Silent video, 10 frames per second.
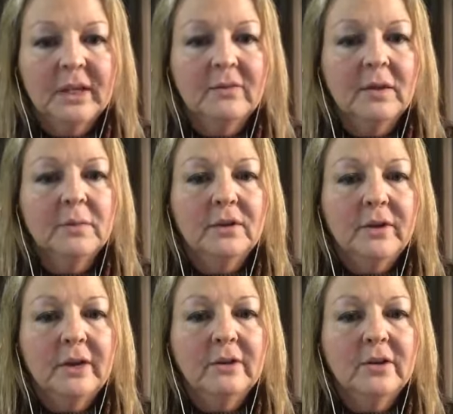them a
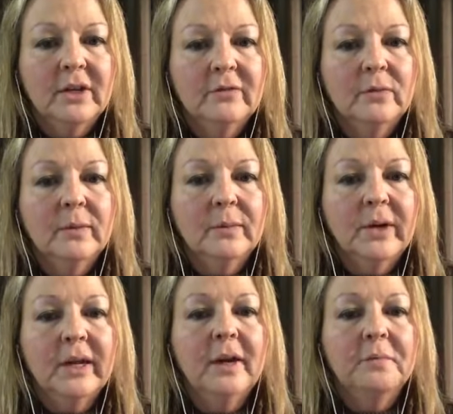greater gift when we
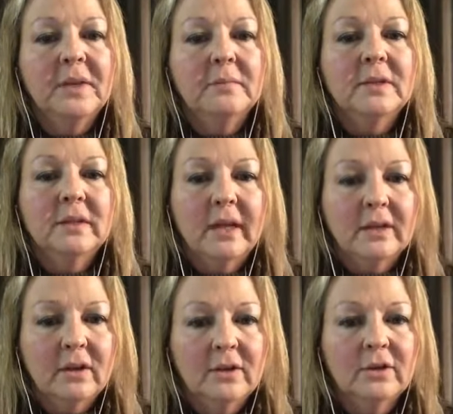help them stand
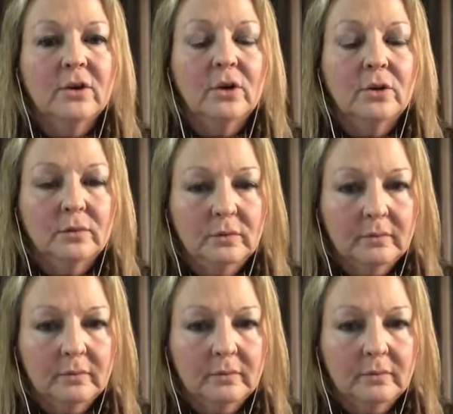on their own,